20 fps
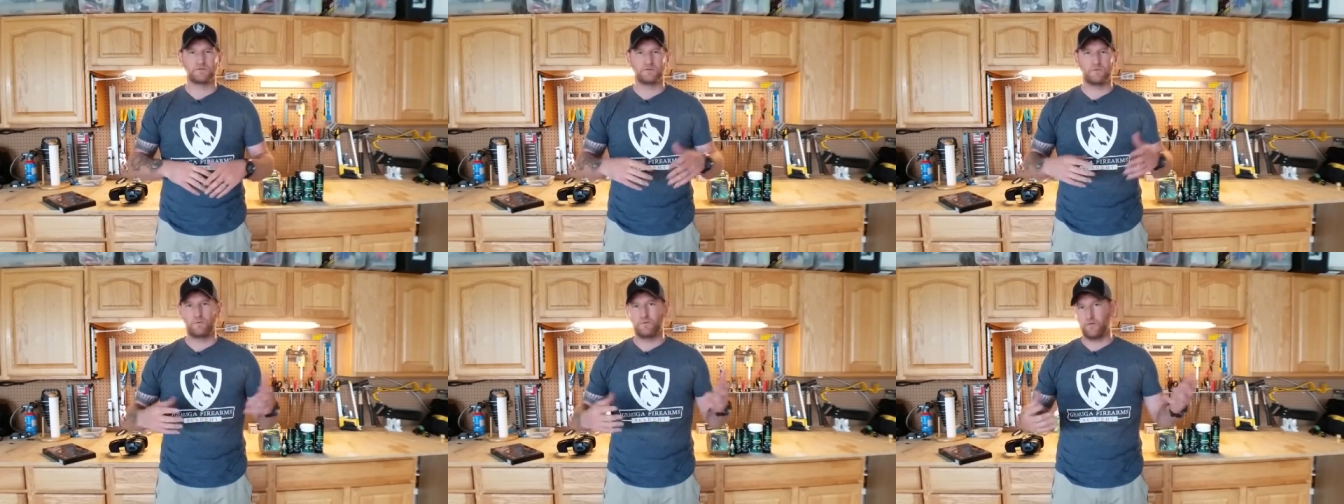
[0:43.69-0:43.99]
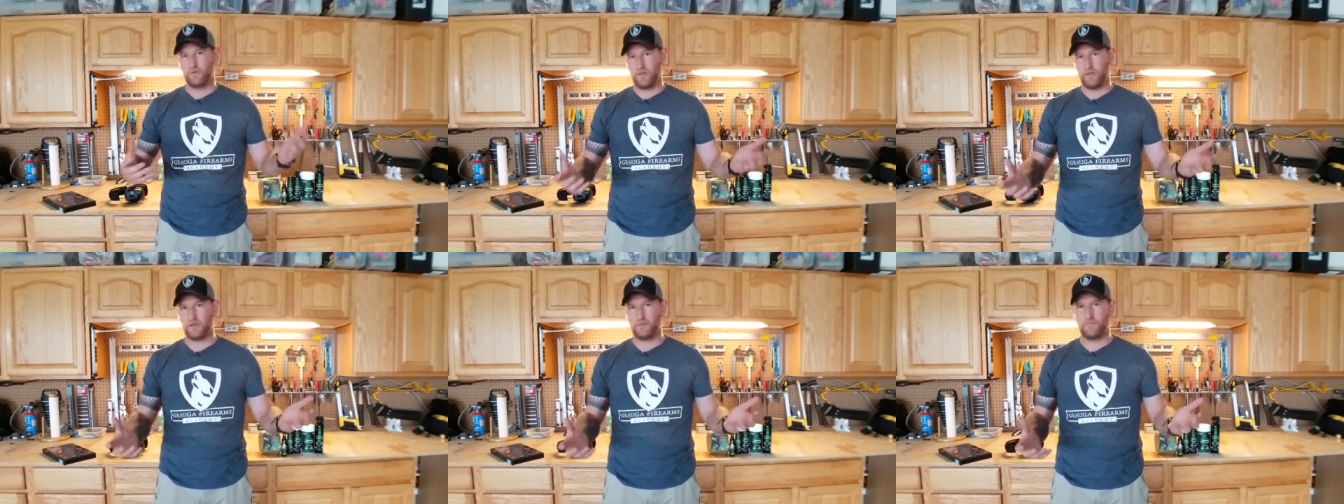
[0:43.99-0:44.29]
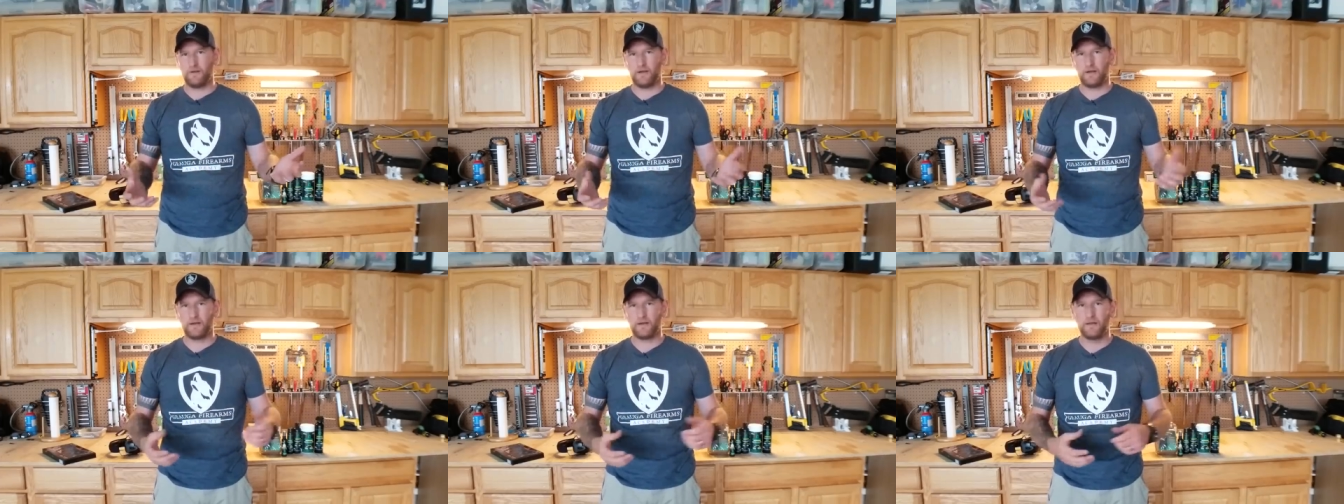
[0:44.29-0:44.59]
So when you think
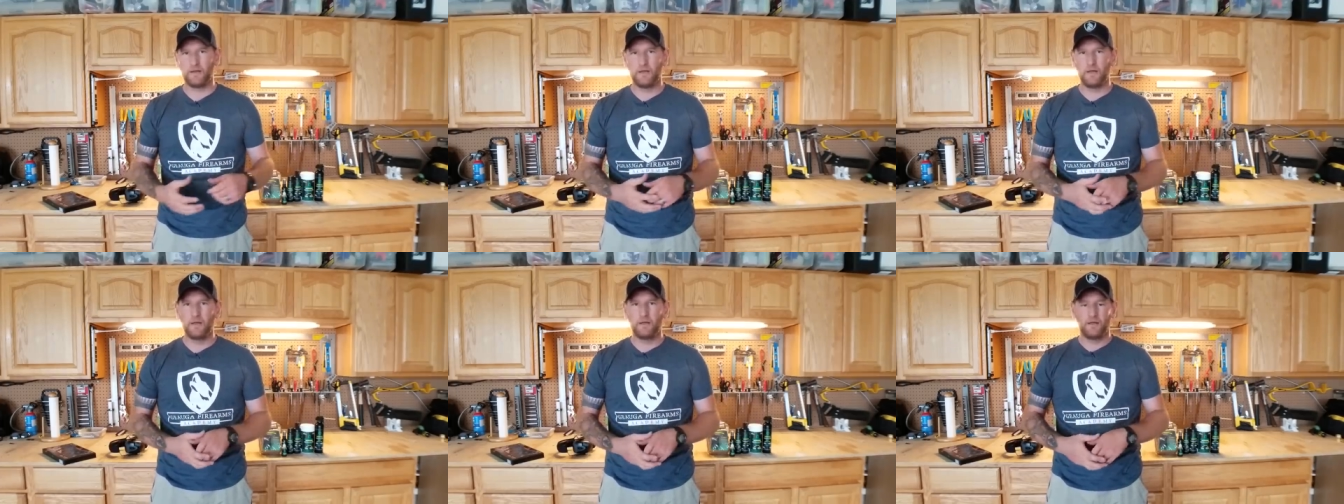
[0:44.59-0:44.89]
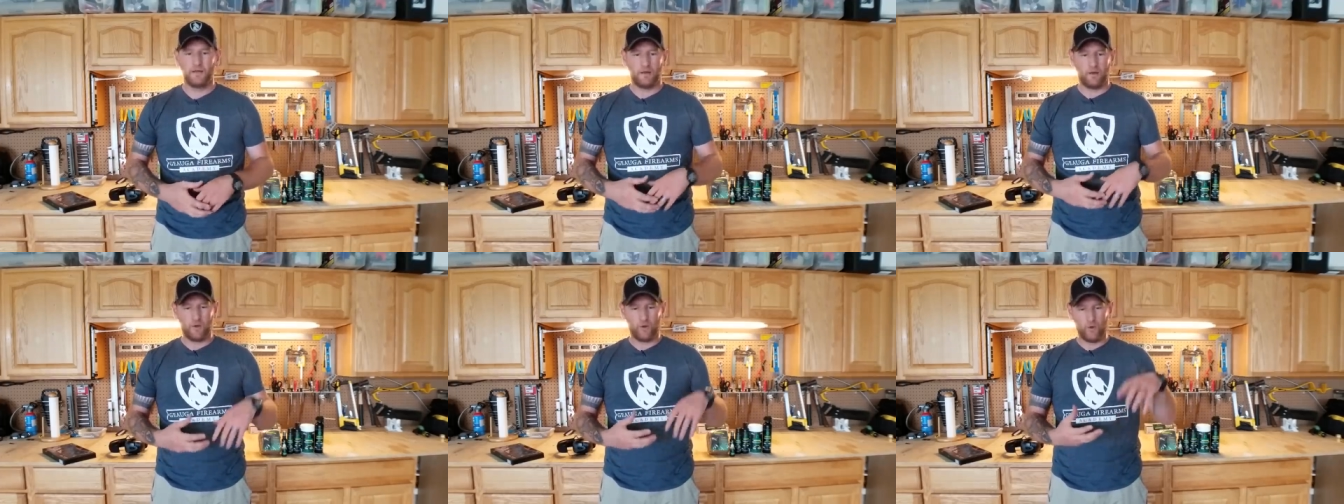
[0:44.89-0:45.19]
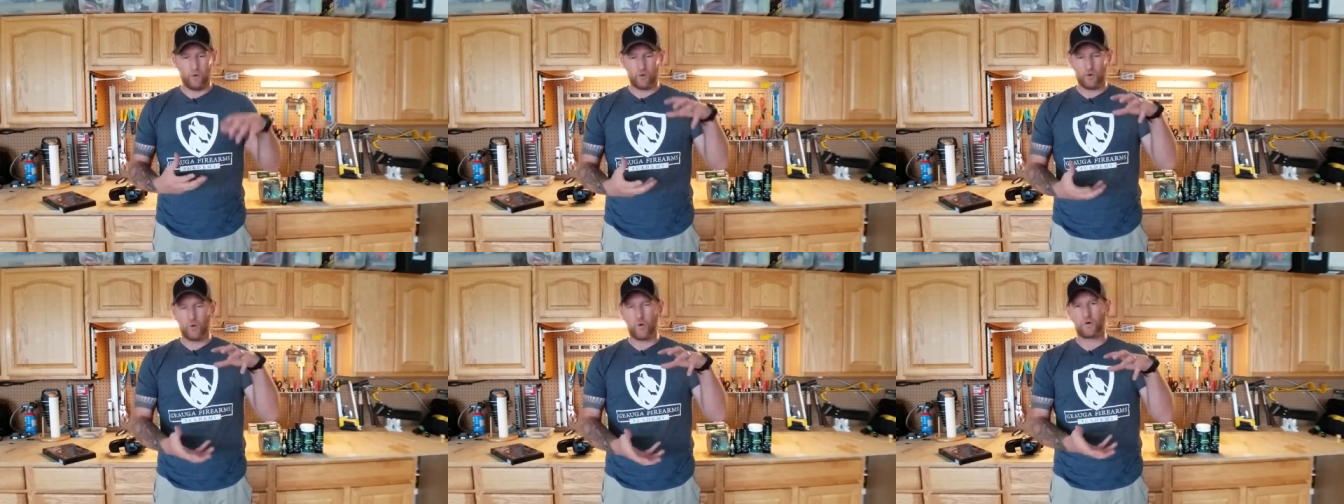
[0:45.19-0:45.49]
about it, a
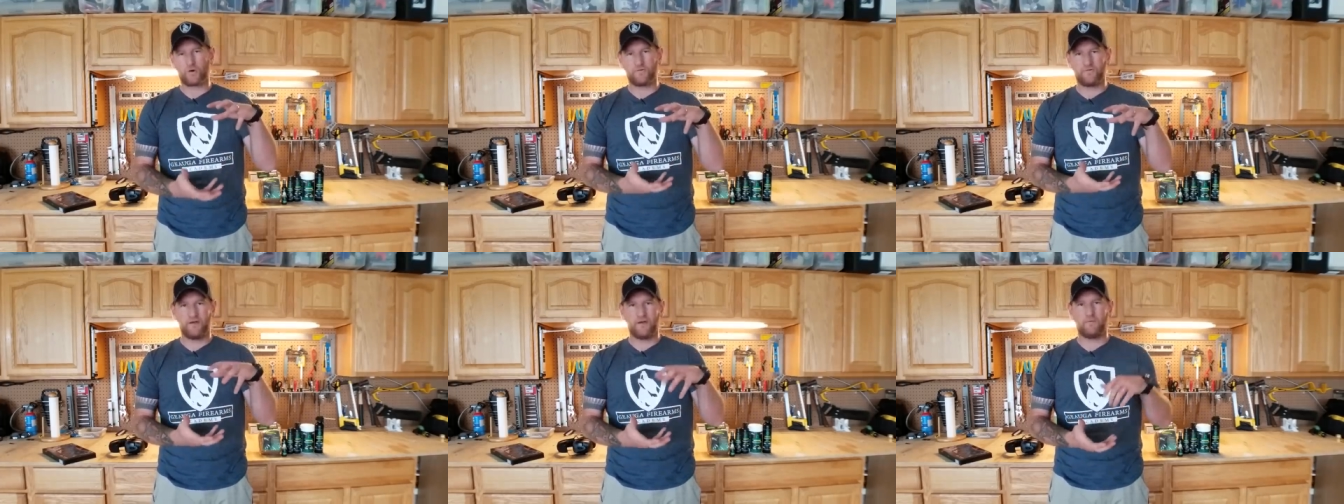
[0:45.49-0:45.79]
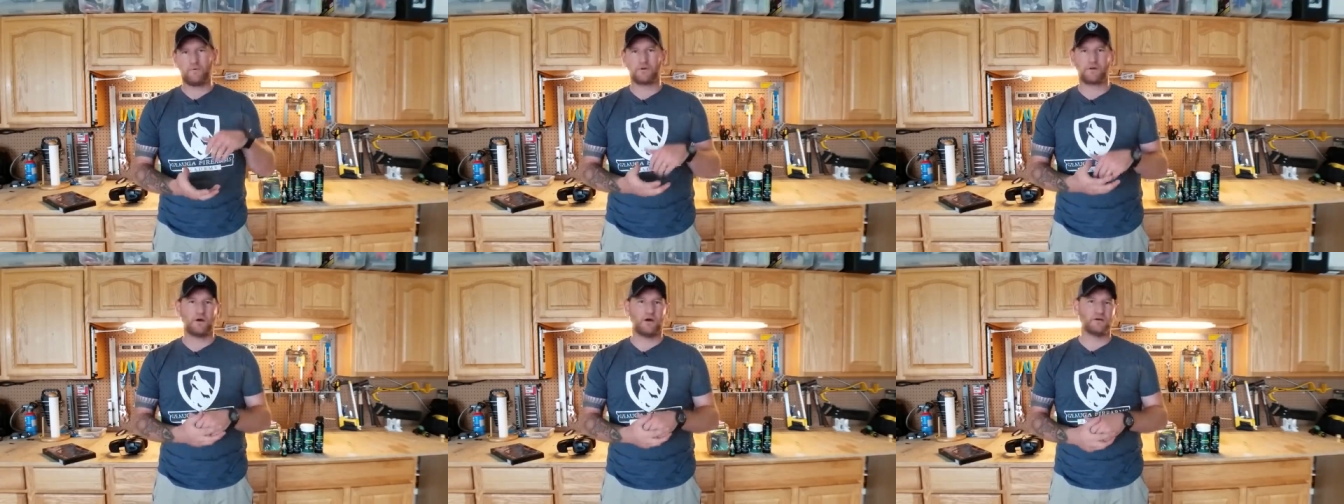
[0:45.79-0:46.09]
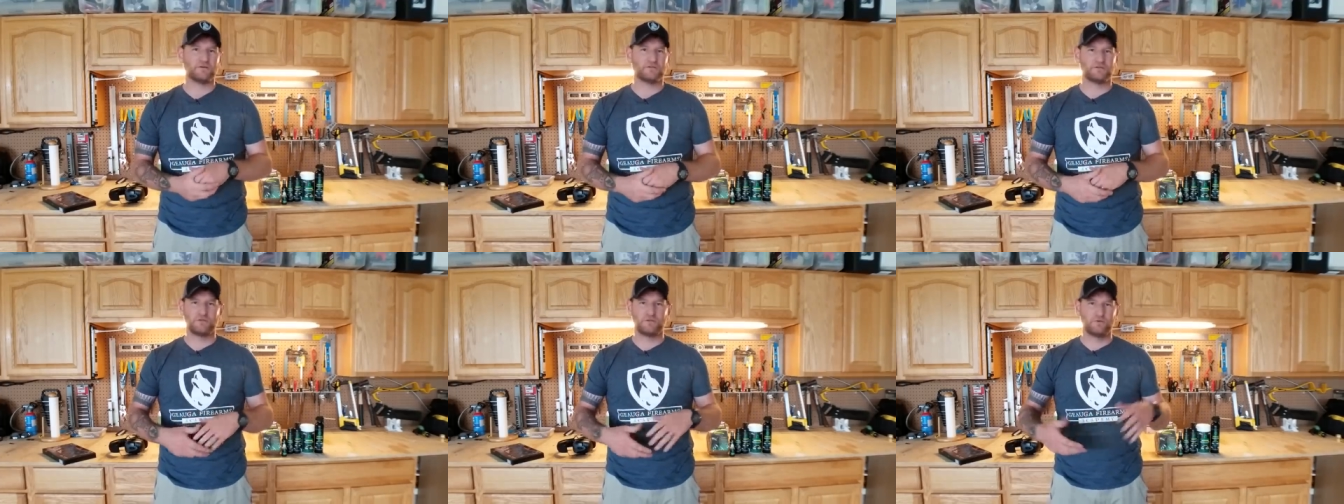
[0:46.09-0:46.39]
whole quart of that would
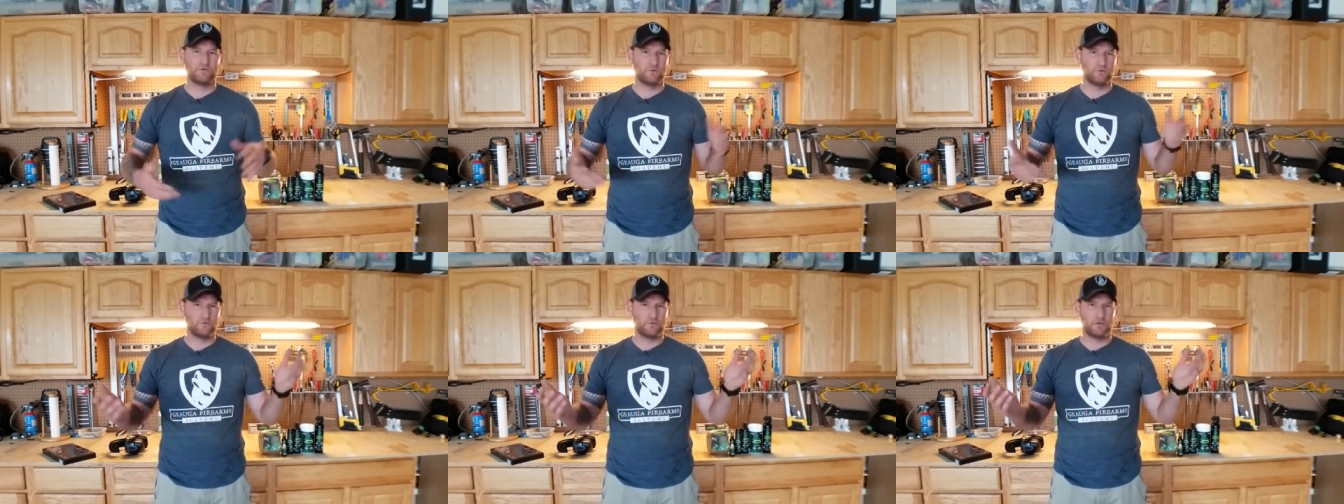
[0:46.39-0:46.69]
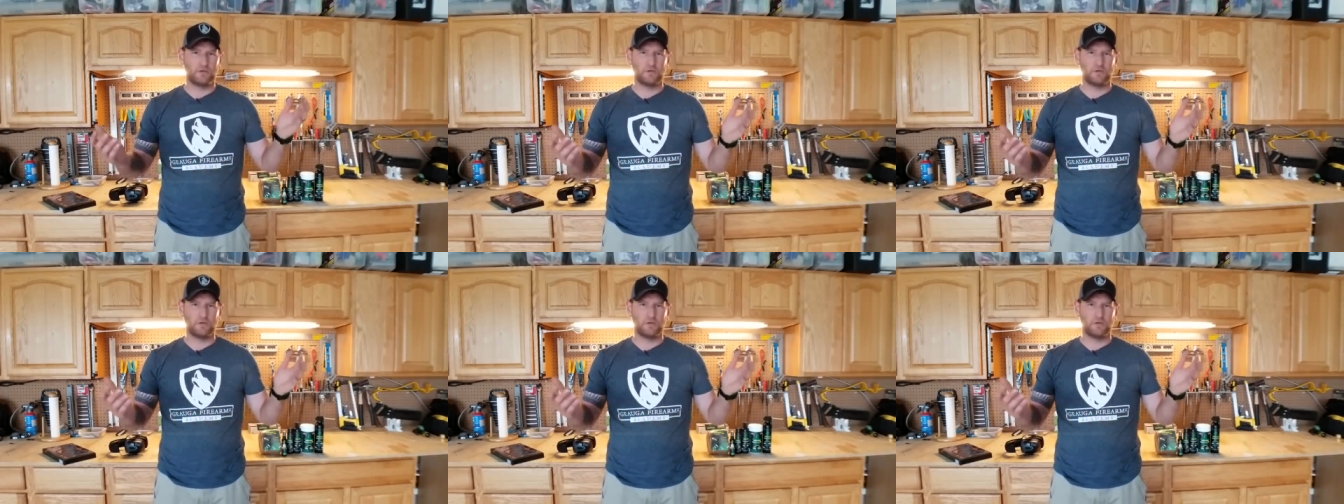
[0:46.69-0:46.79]
cost you,